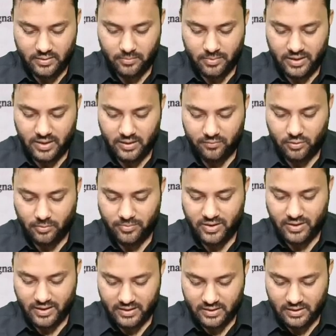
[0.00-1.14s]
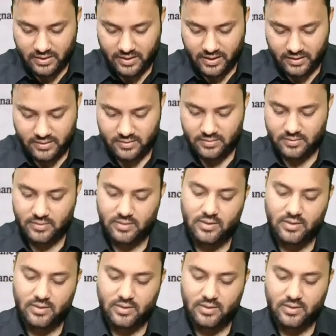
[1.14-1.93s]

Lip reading: as the bleeding from genital tract.